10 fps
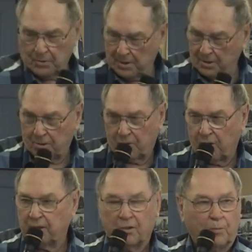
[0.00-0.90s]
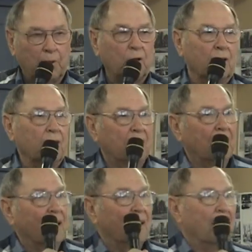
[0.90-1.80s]
planning on writing a book,
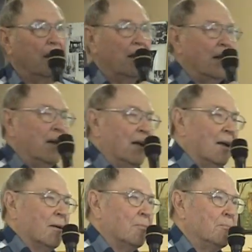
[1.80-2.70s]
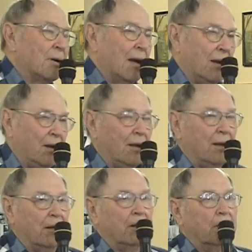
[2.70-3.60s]
but I
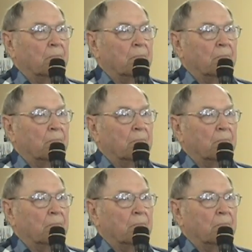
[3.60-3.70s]
did.